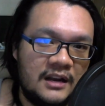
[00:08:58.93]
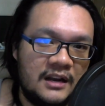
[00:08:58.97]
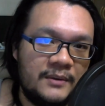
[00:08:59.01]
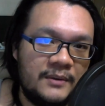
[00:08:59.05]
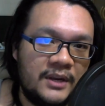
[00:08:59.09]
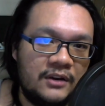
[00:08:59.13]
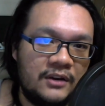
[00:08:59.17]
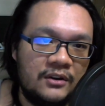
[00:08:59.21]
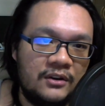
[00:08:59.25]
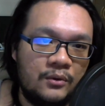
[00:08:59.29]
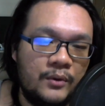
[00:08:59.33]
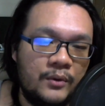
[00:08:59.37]

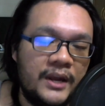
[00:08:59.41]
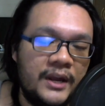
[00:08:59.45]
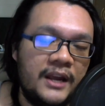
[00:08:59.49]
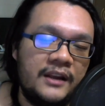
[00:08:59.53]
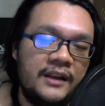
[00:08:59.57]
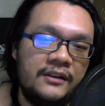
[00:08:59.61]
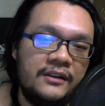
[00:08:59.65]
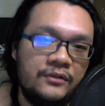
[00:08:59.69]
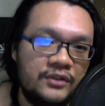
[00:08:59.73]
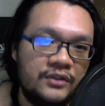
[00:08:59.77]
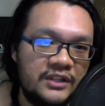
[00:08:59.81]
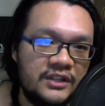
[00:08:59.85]
coming on the
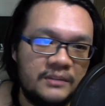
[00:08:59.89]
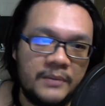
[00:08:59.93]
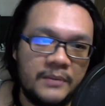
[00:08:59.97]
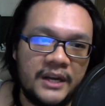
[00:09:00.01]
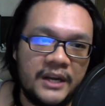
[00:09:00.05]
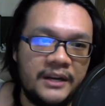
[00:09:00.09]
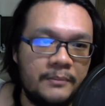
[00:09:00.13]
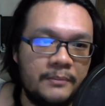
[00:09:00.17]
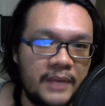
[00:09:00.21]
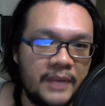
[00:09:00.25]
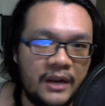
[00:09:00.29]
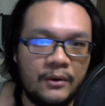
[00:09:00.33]
way, you just
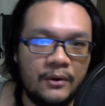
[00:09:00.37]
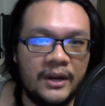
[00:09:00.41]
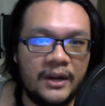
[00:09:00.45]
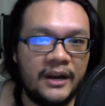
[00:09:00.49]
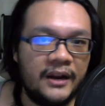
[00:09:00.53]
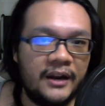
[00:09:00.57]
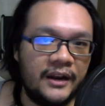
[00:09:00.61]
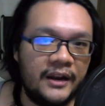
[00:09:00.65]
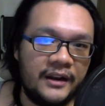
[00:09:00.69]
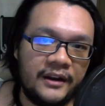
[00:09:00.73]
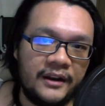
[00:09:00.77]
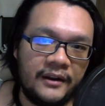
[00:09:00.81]
buy the big
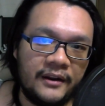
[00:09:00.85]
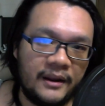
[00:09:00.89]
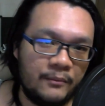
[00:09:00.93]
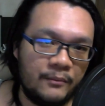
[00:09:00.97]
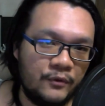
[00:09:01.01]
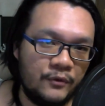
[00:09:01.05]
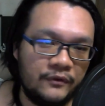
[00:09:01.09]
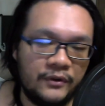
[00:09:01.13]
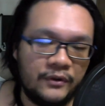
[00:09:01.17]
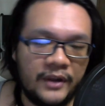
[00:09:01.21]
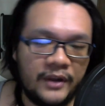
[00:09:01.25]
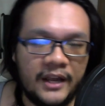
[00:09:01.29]
one, and then they
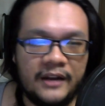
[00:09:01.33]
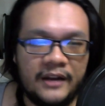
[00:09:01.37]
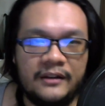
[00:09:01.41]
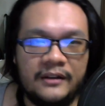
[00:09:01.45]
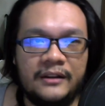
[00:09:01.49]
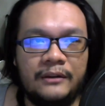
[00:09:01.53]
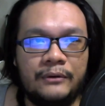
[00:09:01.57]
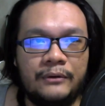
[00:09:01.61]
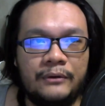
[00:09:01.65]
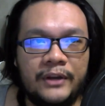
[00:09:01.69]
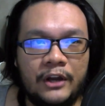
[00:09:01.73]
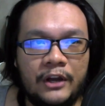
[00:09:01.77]
can move
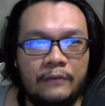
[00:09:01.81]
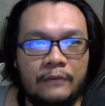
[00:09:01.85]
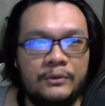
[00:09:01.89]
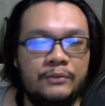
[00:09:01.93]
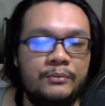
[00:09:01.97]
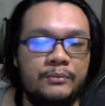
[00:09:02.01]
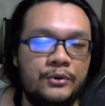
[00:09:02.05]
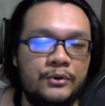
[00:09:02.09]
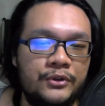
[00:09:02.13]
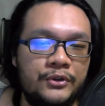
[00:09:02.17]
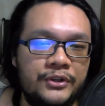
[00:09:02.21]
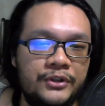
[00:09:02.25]
together. It will
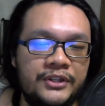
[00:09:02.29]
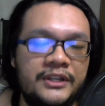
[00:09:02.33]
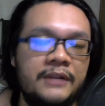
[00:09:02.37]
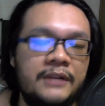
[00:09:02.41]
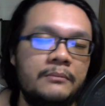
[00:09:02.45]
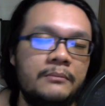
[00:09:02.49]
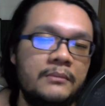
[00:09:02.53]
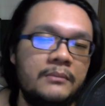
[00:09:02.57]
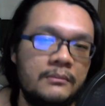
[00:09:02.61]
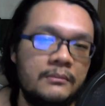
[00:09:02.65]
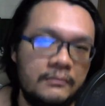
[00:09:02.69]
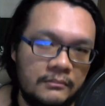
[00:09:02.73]
help you
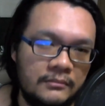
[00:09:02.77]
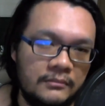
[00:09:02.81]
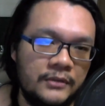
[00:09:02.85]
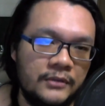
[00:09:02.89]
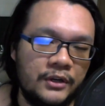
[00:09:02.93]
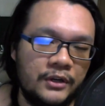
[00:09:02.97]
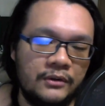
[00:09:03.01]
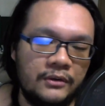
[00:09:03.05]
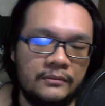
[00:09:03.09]
push, and